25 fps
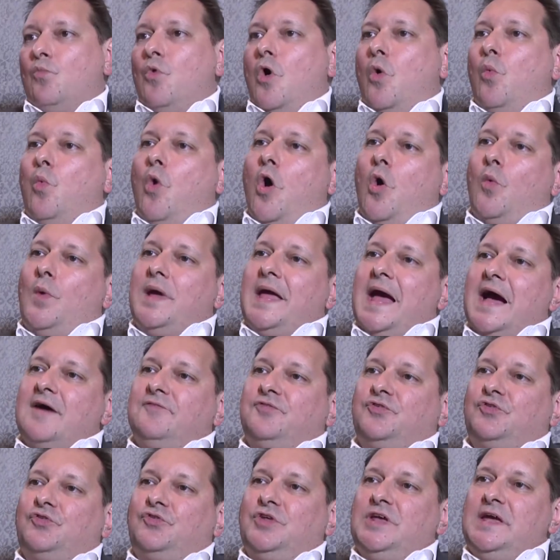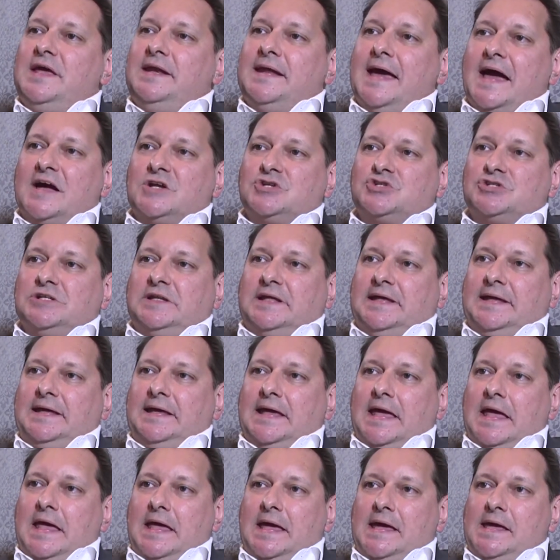Well, what we have seen
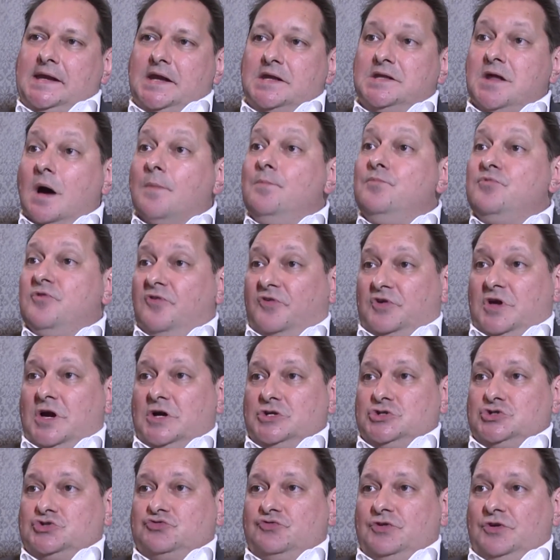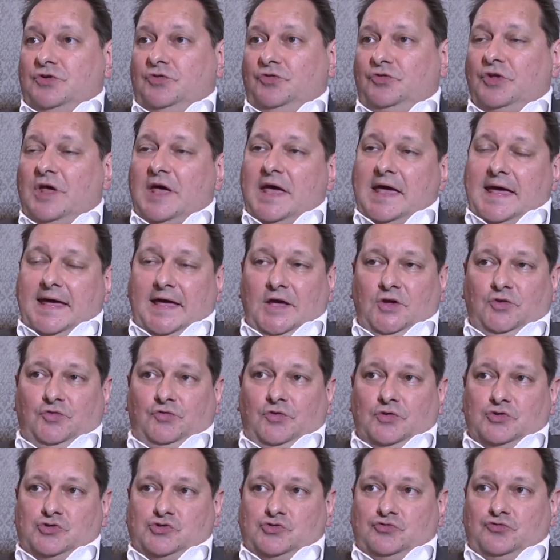actually in a number of countries is
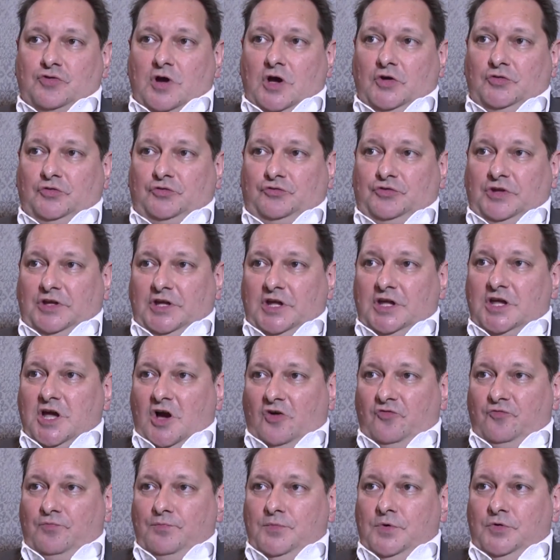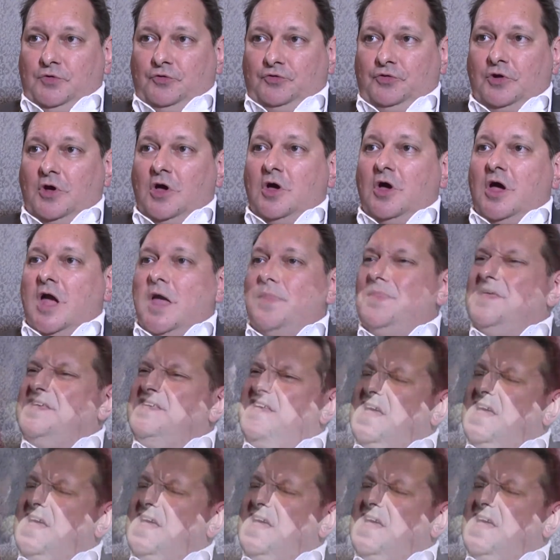that trust in government in the